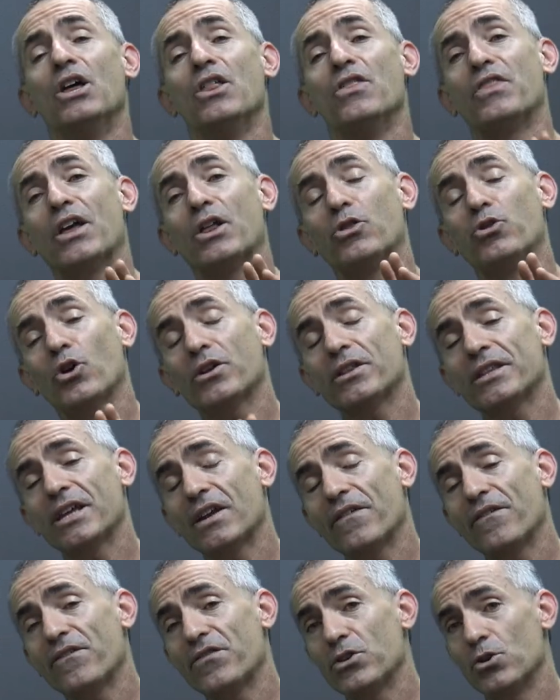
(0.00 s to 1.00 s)
They looked at
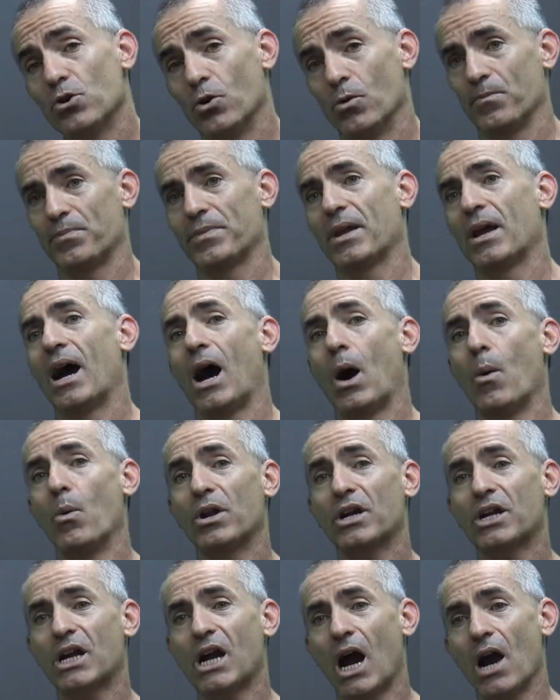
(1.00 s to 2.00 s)
a few. I
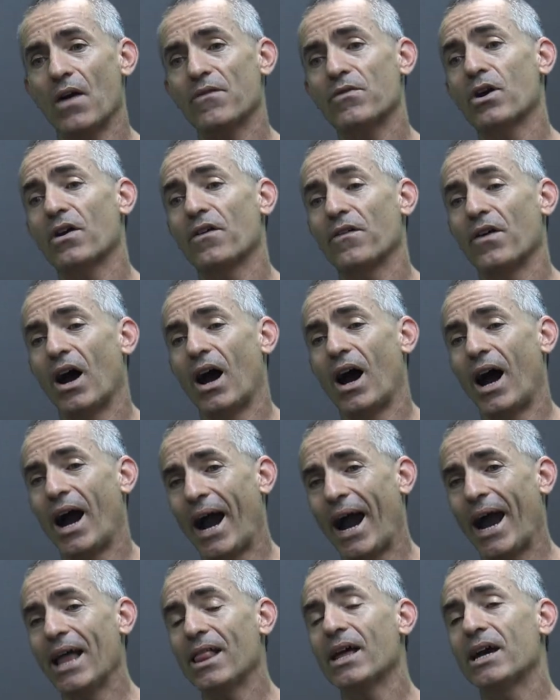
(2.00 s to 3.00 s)
want to cover a
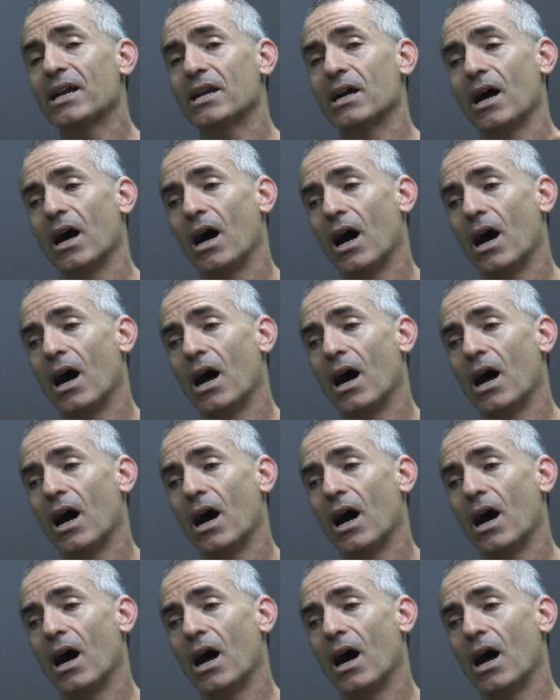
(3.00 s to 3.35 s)
highlight